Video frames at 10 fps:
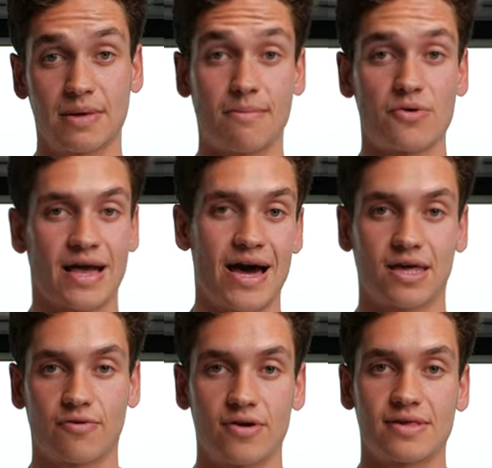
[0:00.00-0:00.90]
being the most
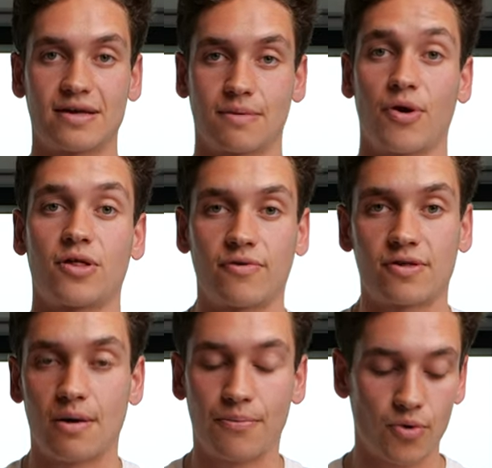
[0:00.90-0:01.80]
accurate, as opposed to, for
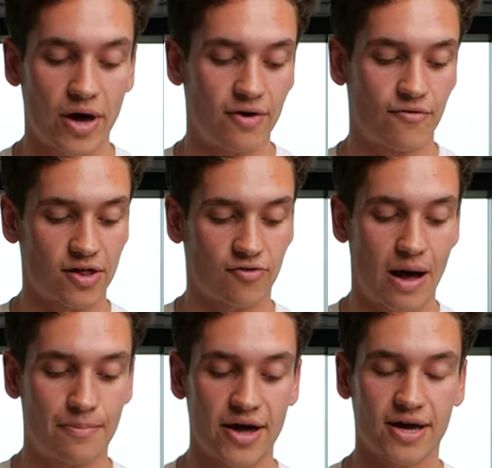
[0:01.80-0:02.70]
example, a wrist
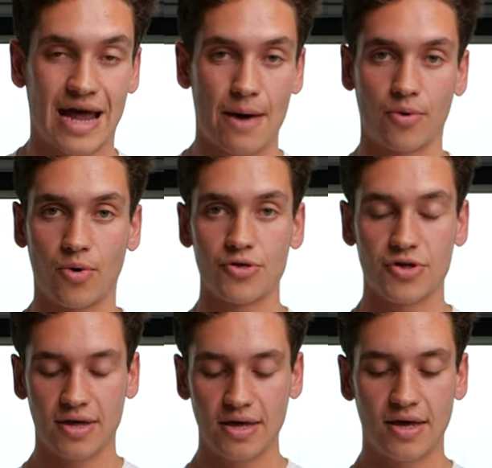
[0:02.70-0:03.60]
strap like an Apple
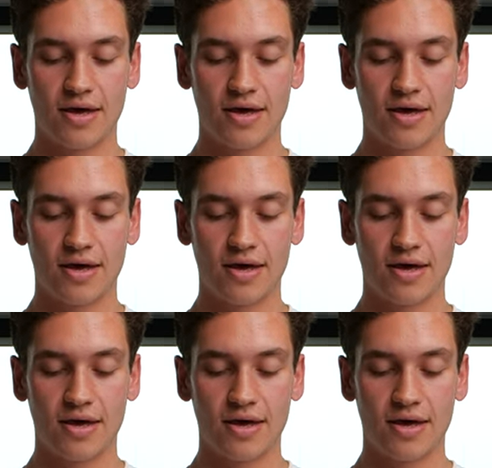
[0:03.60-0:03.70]
Watch.